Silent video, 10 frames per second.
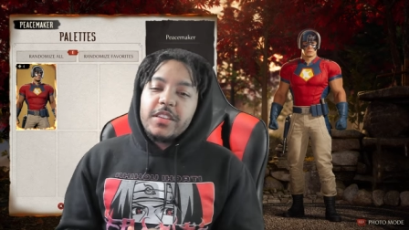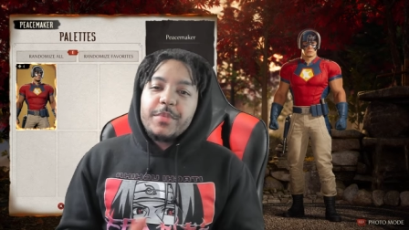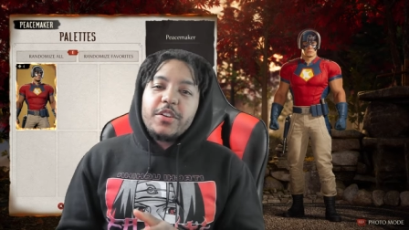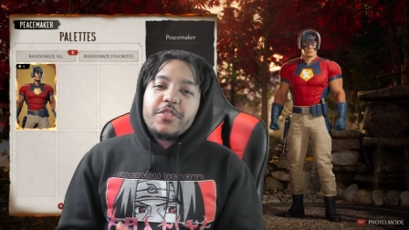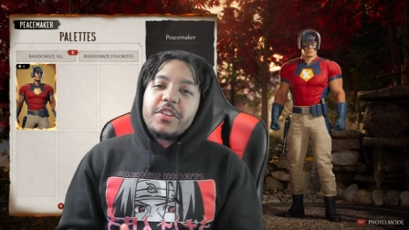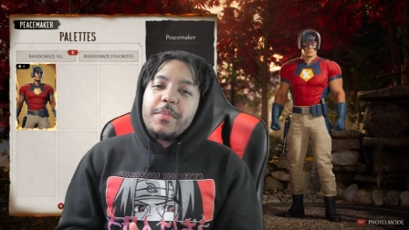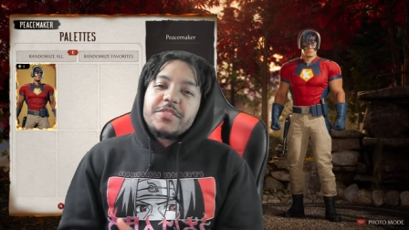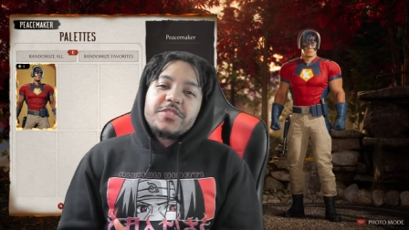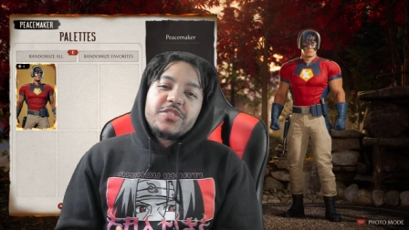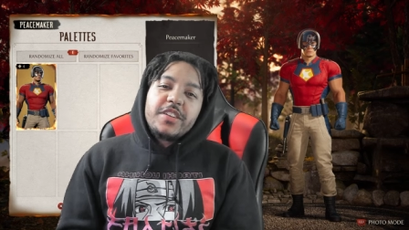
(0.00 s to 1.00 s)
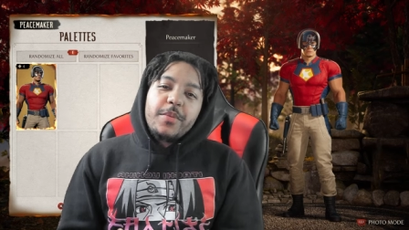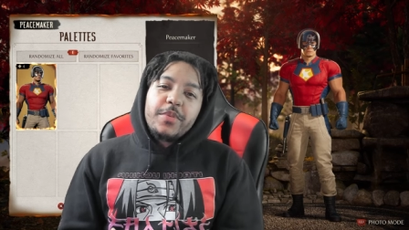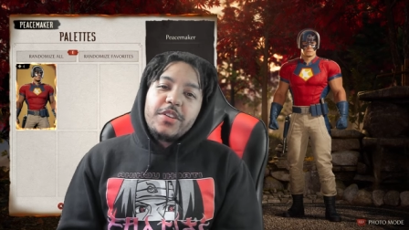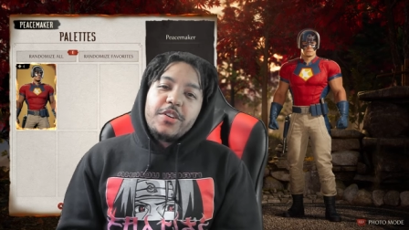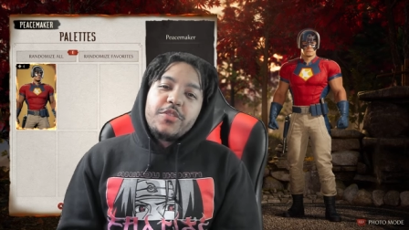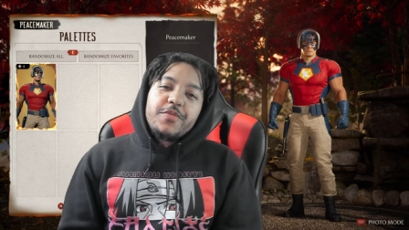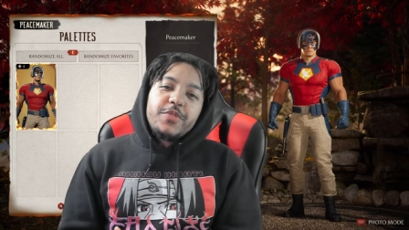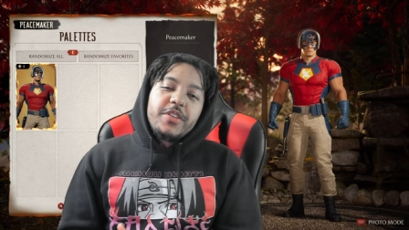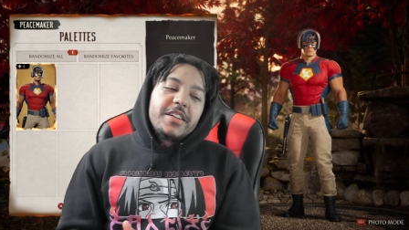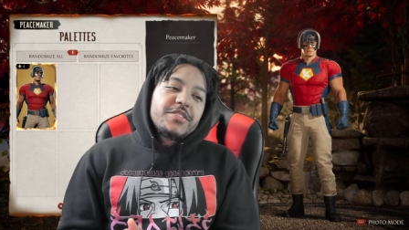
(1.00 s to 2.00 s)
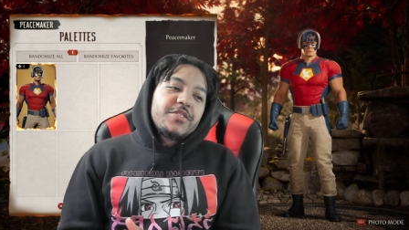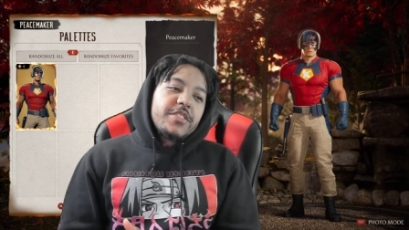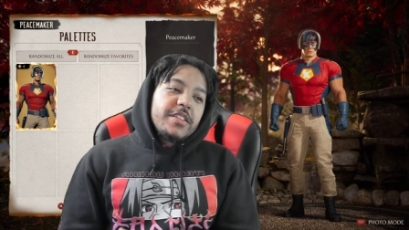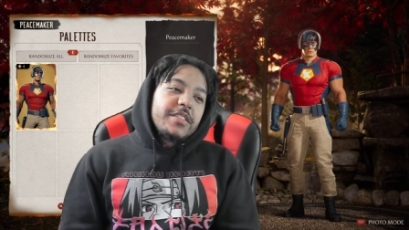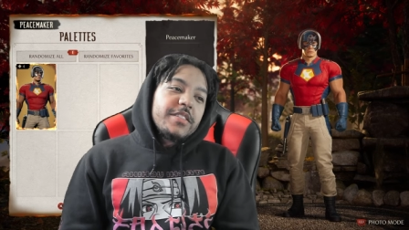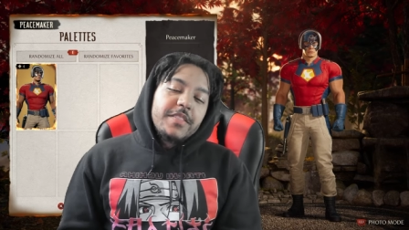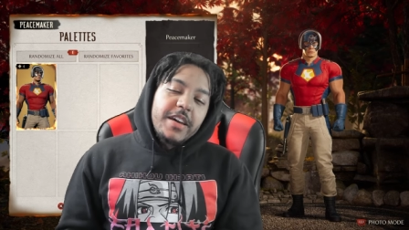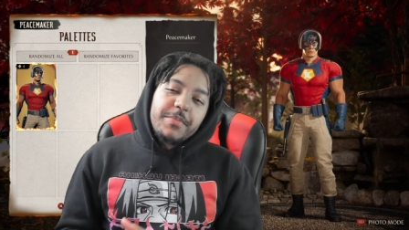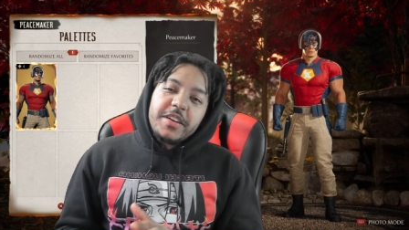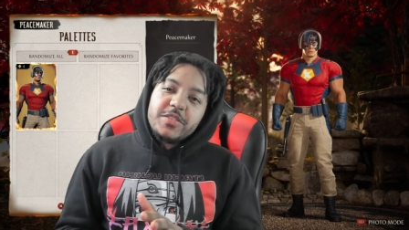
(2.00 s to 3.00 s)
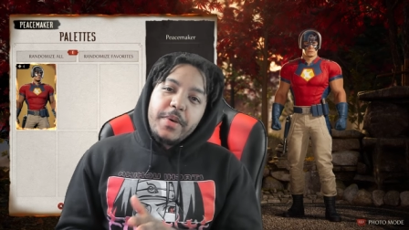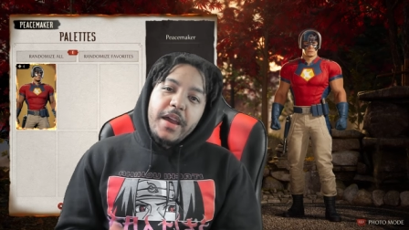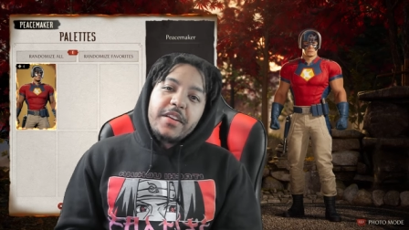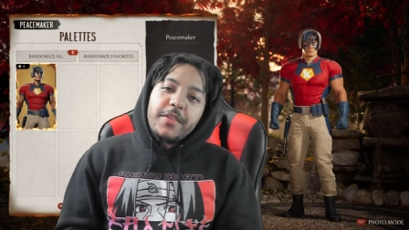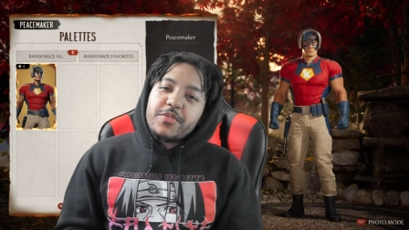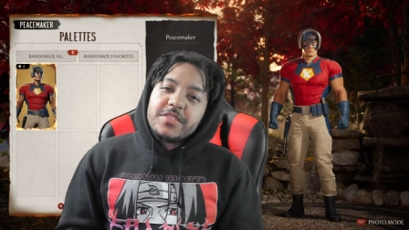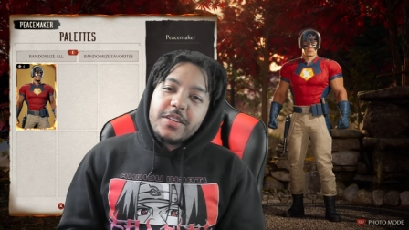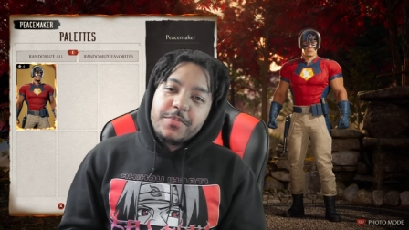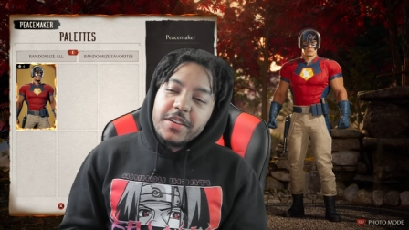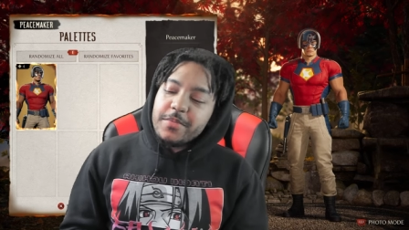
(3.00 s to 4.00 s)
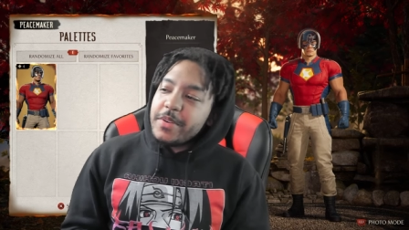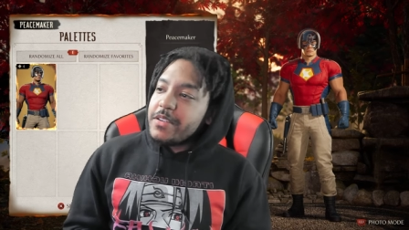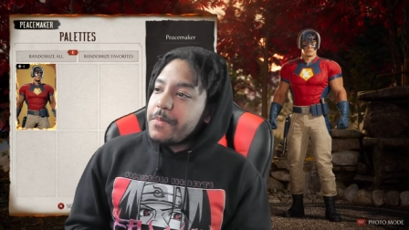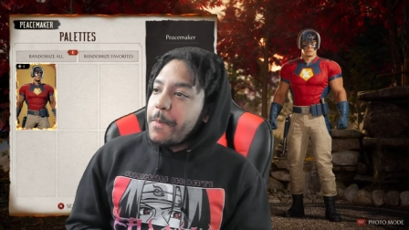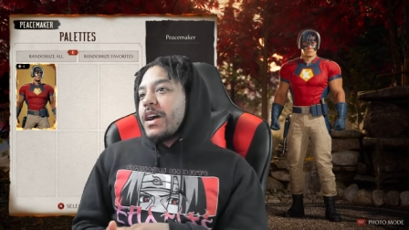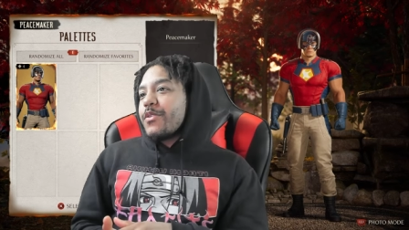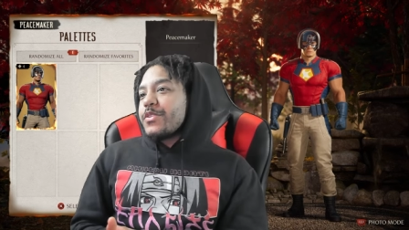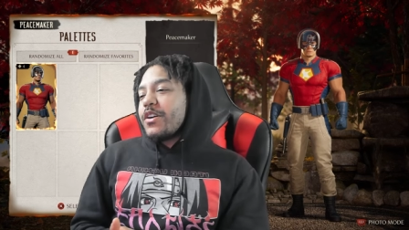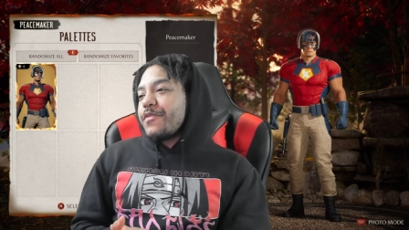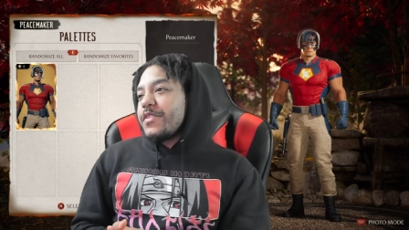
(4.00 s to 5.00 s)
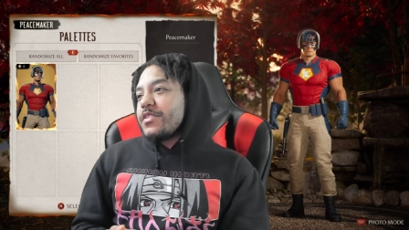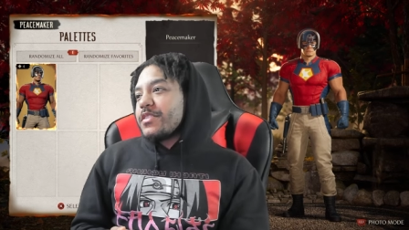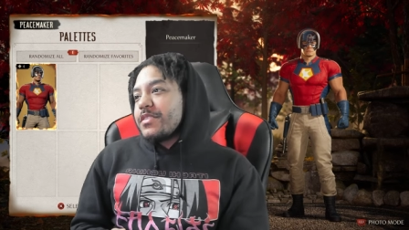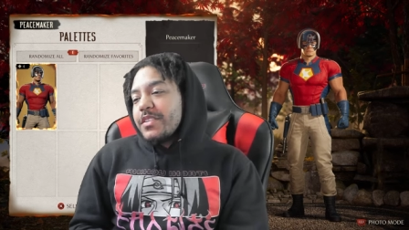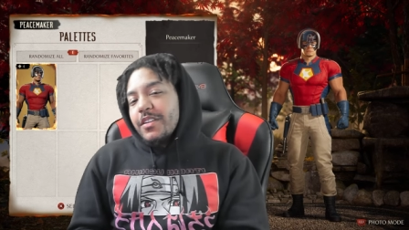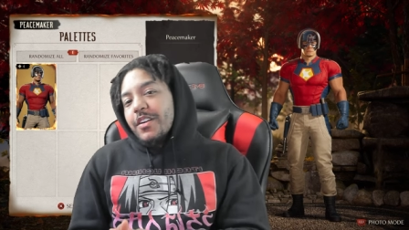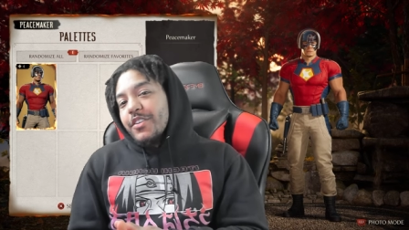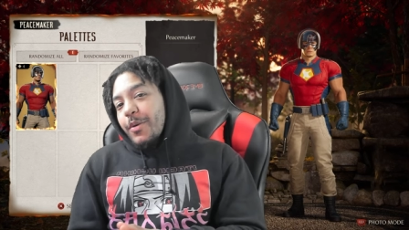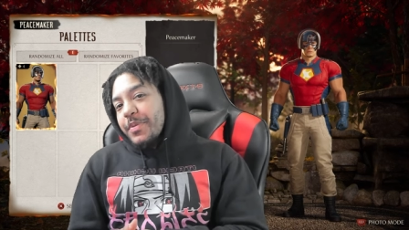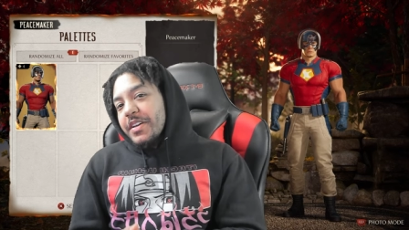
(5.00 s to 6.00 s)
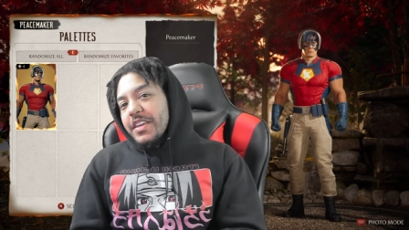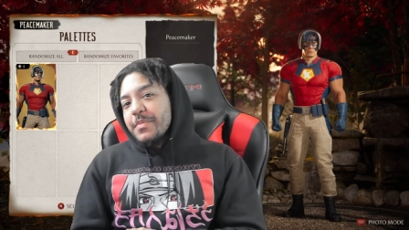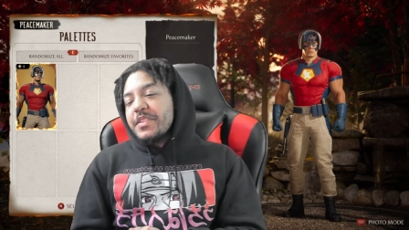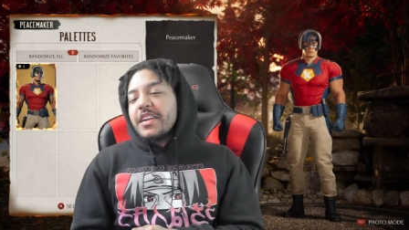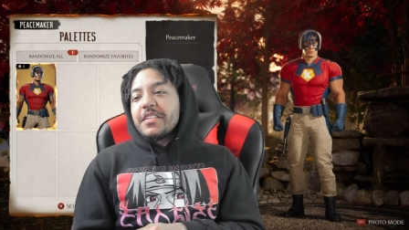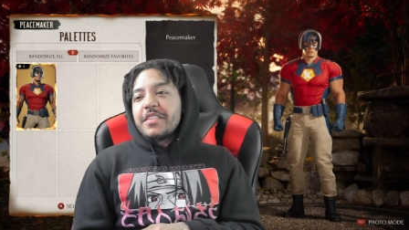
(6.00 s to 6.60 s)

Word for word: Let me know in the comment section down below if you guys think that MK1 is back after this update, man. How are y'all feeling? Are y'all playing MK1